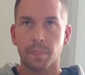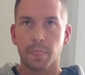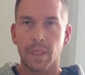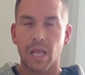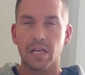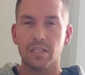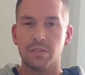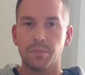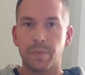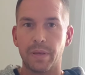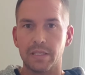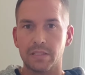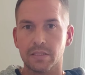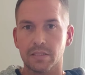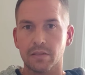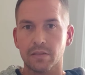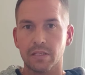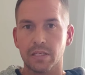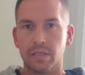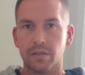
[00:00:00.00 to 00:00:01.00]
it's
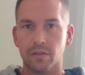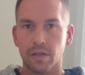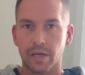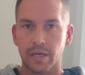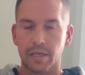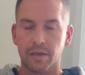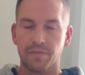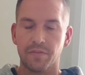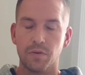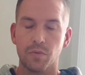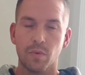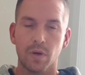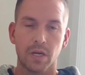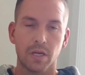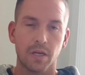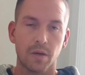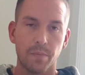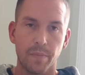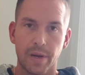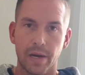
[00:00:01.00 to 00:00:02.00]
basically like, if you want to
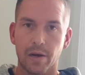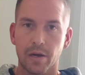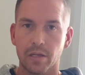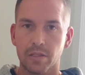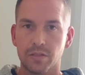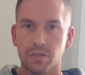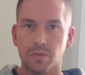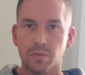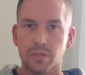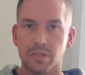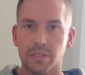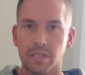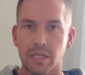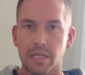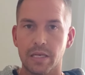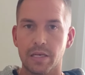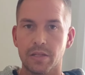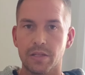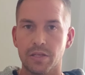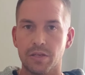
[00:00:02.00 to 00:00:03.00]
compare it to a
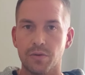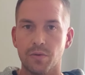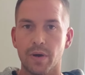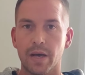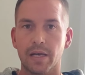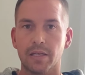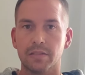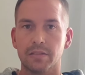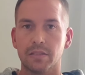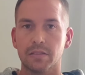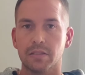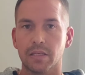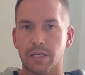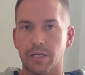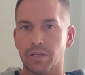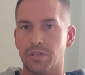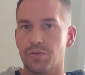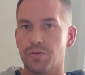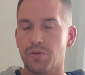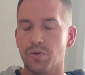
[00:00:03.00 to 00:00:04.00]
city in the US, it's like
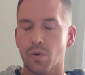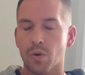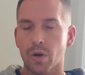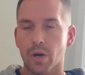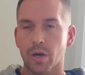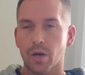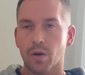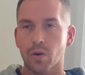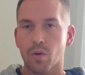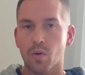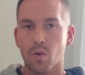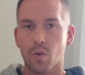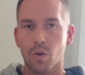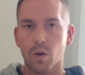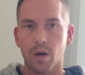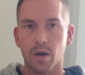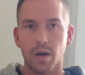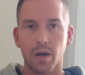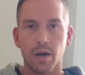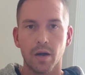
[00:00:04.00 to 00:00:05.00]
a New York
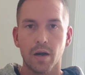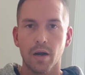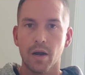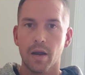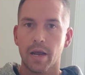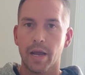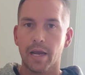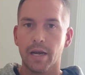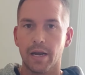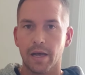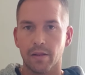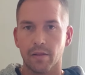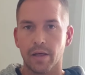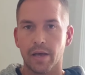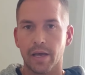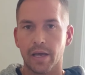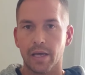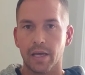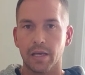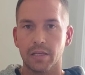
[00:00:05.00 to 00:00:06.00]
or in
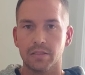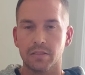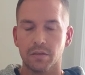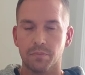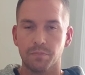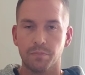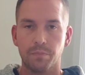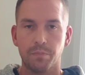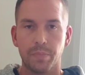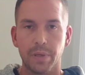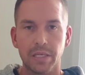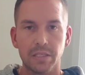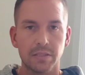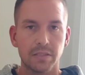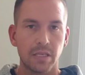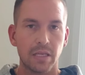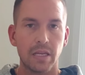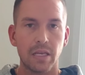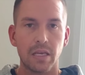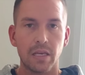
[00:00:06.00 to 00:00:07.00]
LA. It's a big
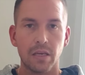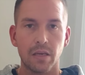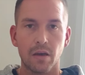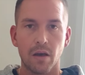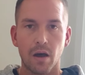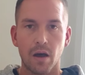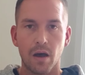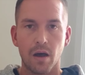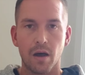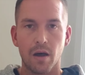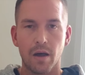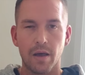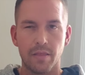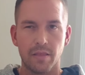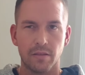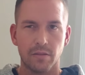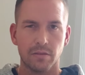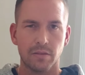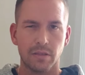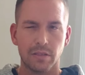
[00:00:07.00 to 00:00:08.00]
city. I
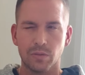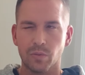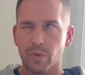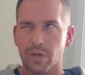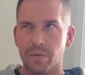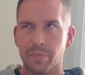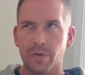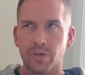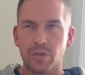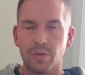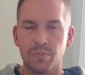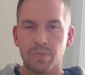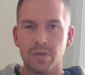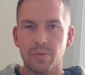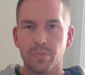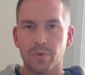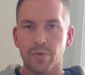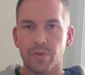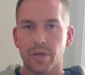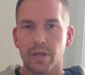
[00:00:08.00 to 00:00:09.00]
think there's like 20 million
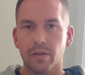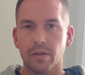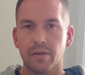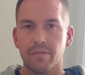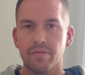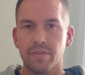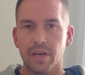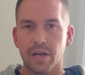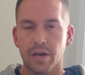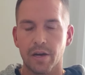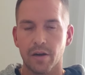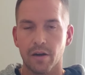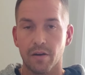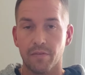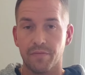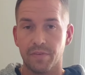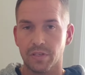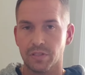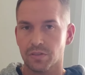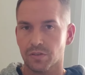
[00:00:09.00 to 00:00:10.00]
people that live there
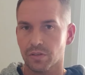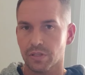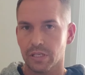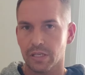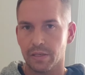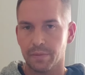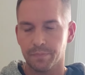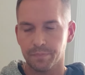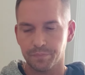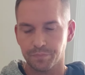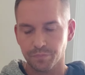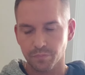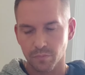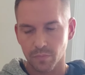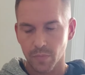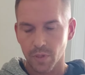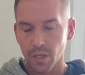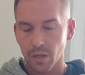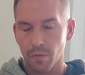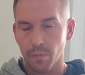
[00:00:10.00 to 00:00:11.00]
officially,
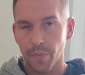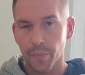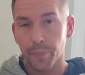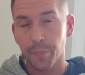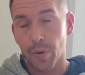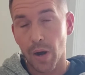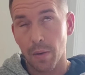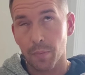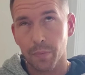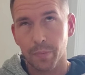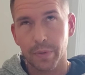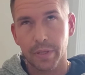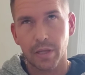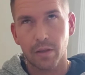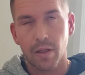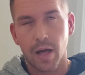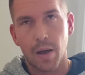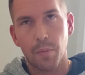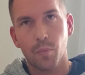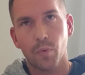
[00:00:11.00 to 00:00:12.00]
but probably a
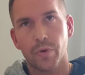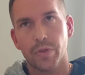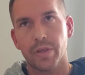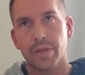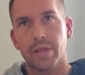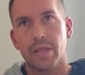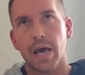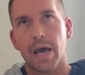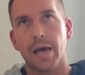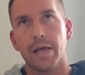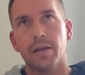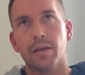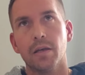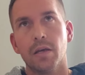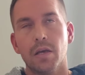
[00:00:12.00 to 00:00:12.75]
lot more than that.